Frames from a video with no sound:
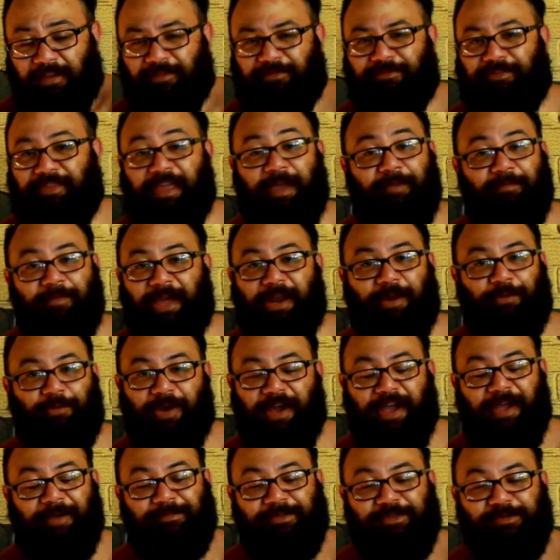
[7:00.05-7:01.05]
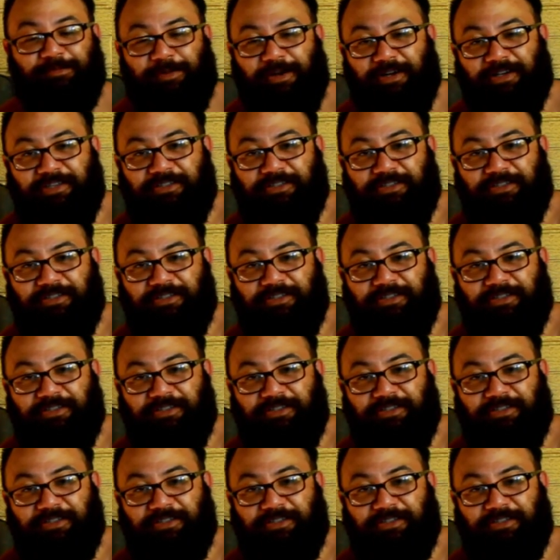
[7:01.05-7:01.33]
For that matter, what happened to my